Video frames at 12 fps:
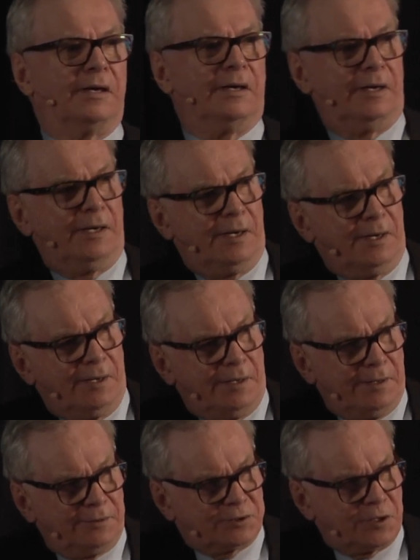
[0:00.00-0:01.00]
Uh,
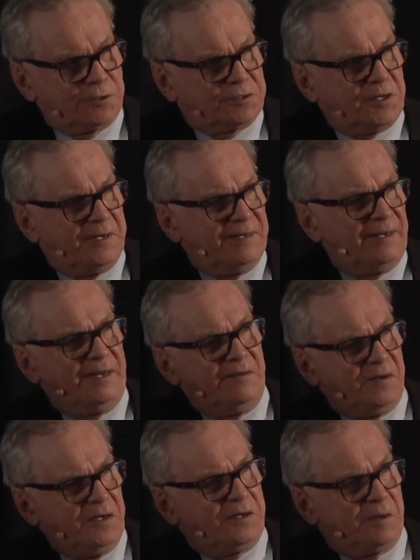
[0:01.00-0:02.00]
church in
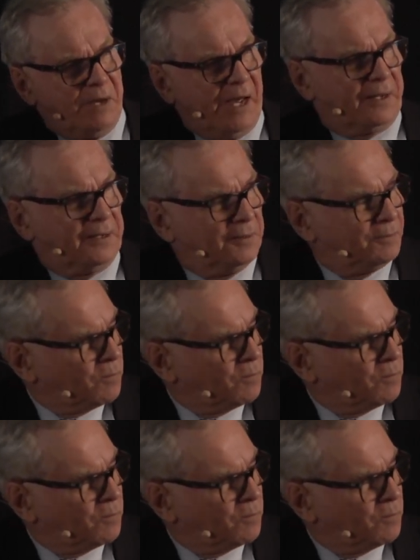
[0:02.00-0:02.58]
Lévis, Quebec.